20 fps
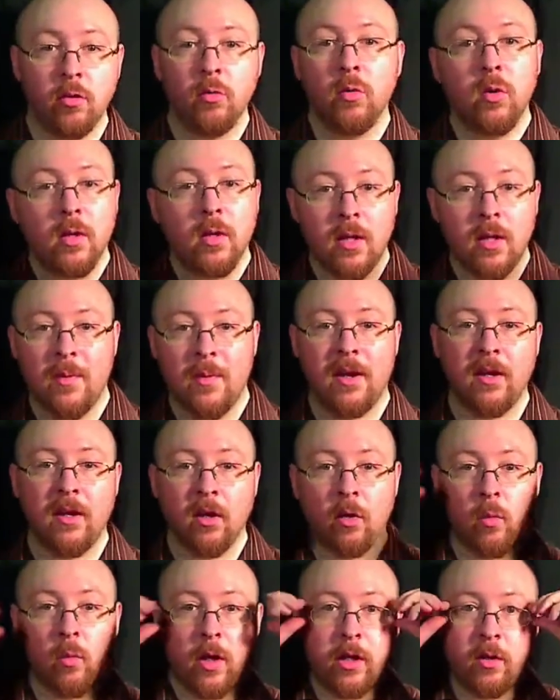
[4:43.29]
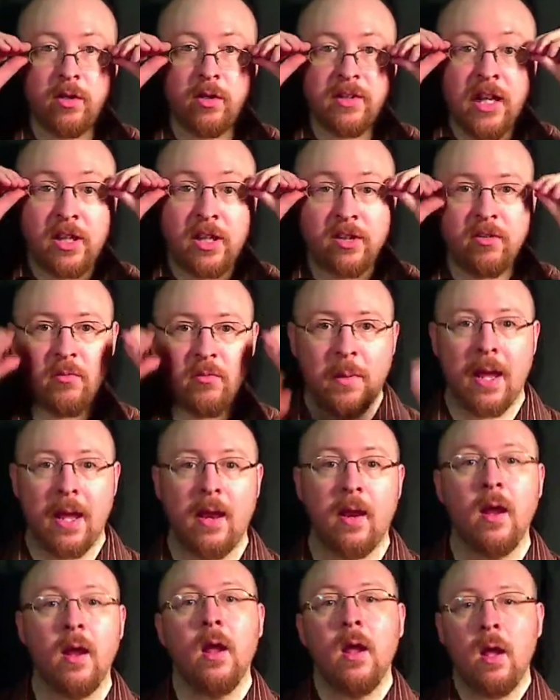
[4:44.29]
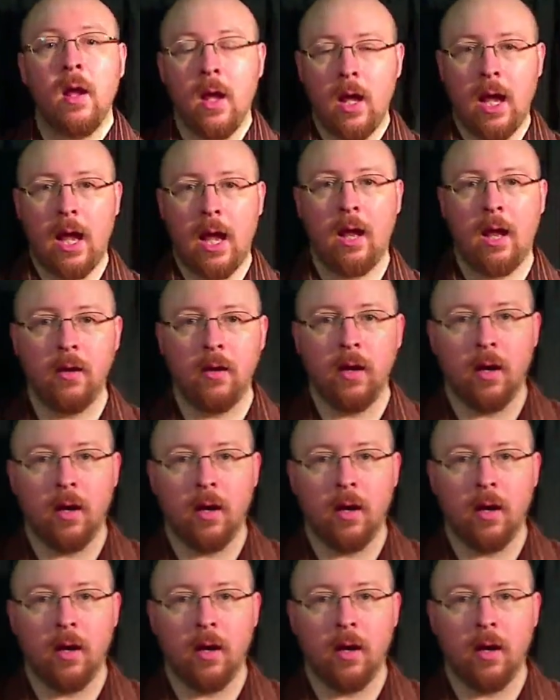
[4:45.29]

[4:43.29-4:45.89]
depending on what your attention span and